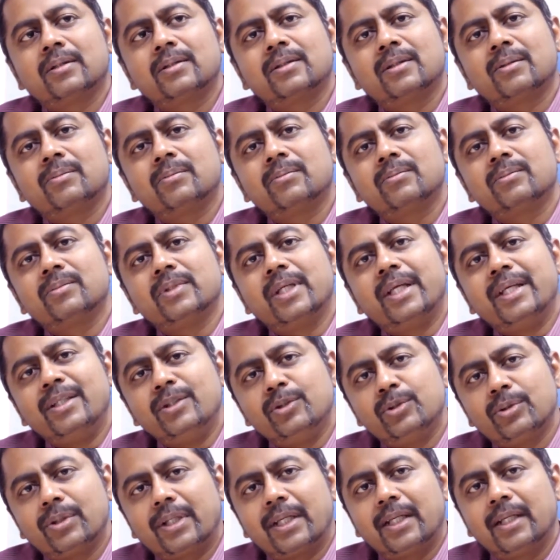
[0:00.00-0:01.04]
some
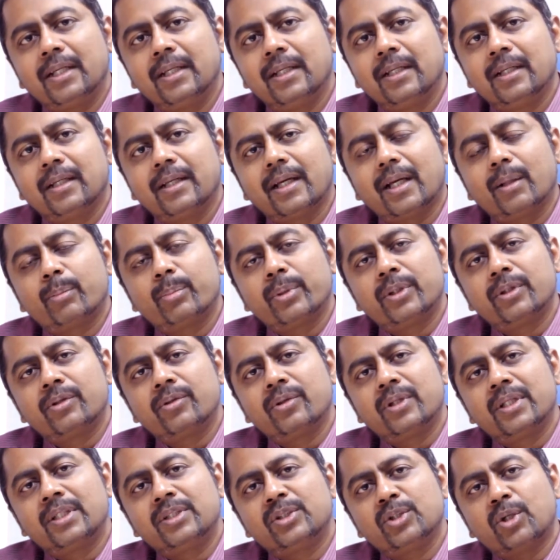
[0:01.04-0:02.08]
injury happened
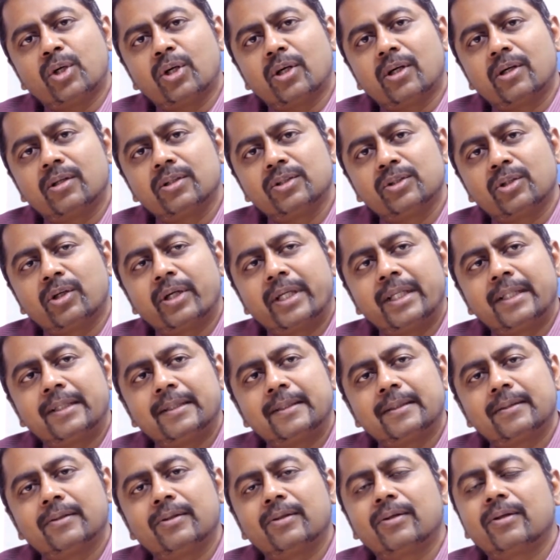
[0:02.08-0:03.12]
to the jaw
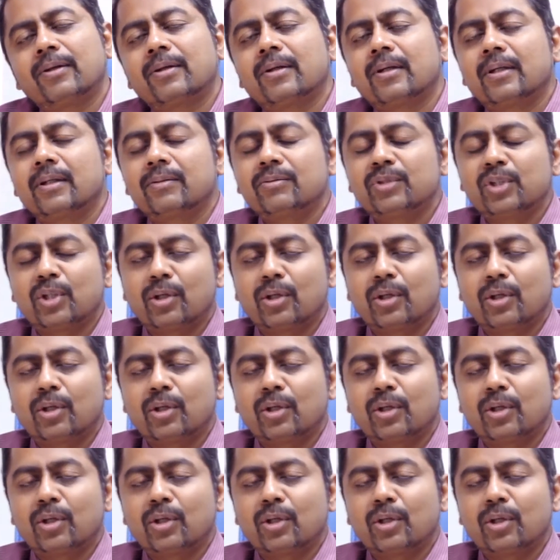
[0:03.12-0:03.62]
joint or uh,